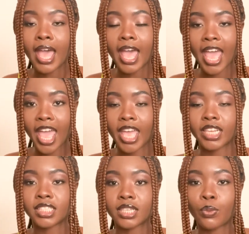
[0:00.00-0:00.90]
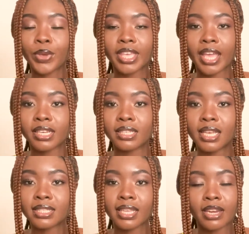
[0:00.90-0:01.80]
and we can
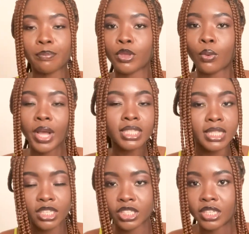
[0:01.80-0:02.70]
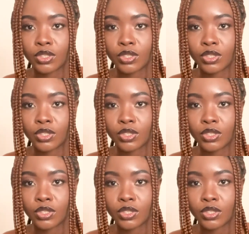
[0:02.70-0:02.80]
set up your workstation